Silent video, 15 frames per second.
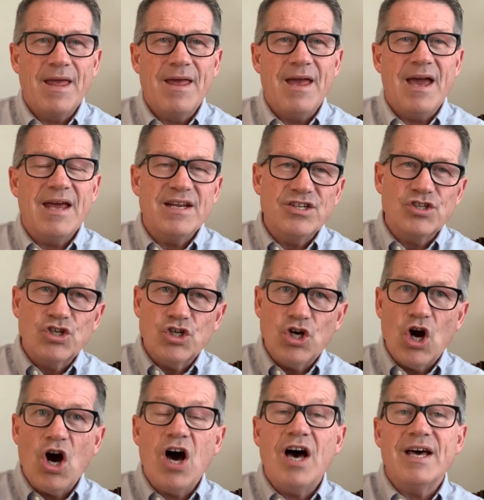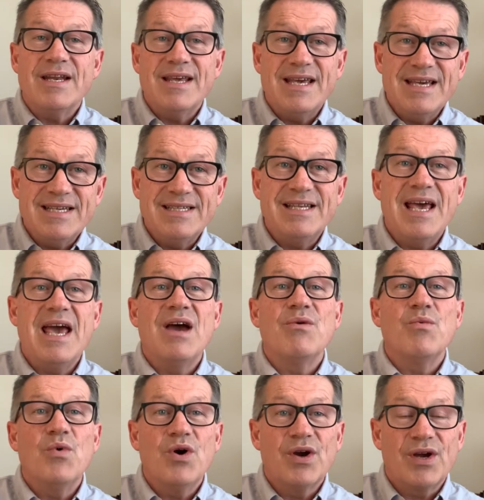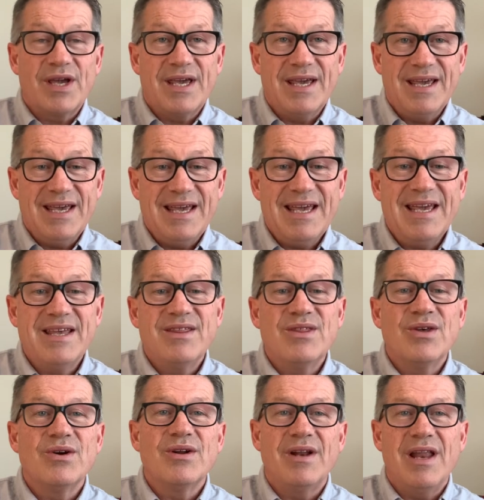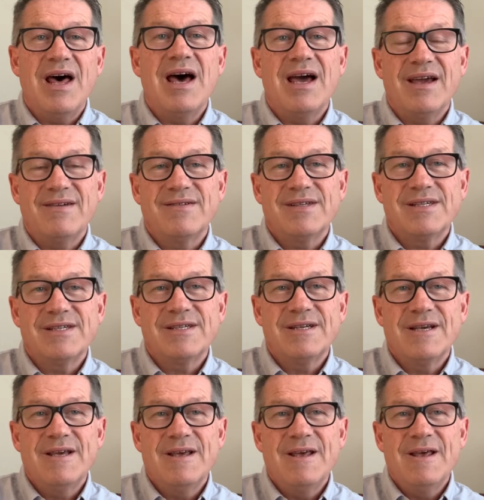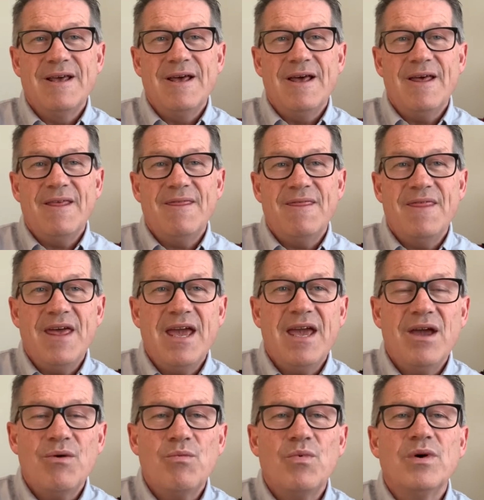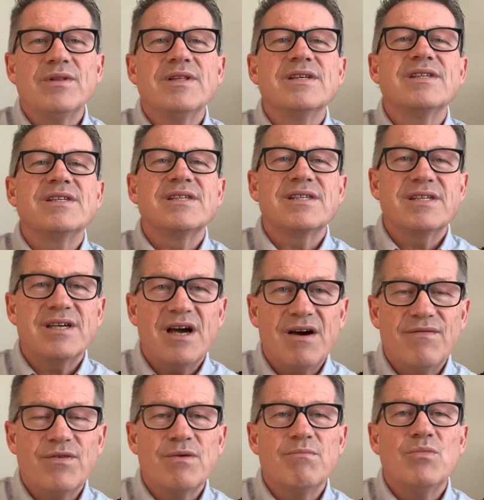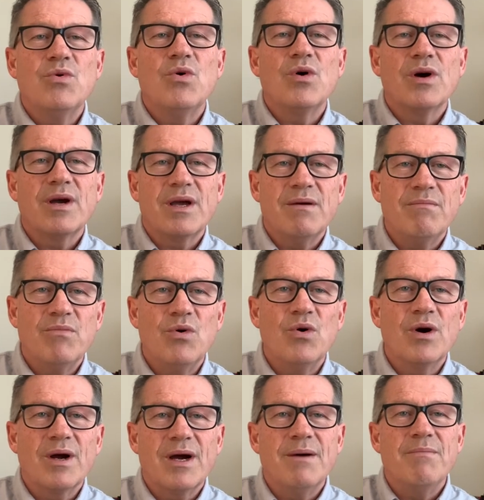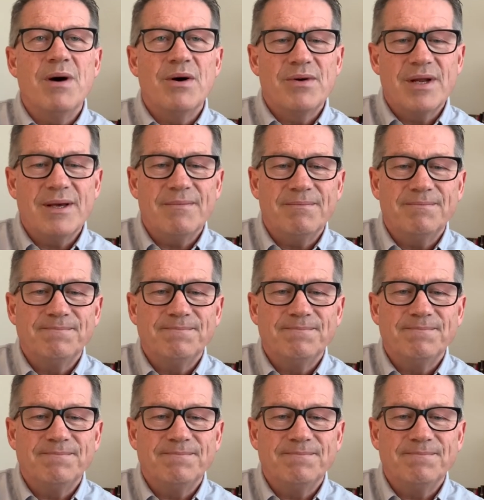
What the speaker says: and as God is at work in their lives, they will discover more and more about him.